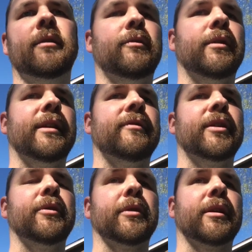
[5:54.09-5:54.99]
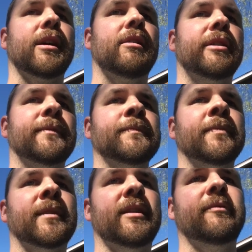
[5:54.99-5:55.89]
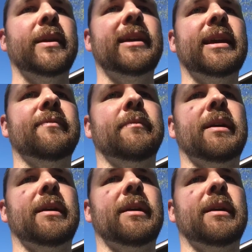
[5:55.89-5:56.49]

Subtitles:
whatever you want to call it, of me keeping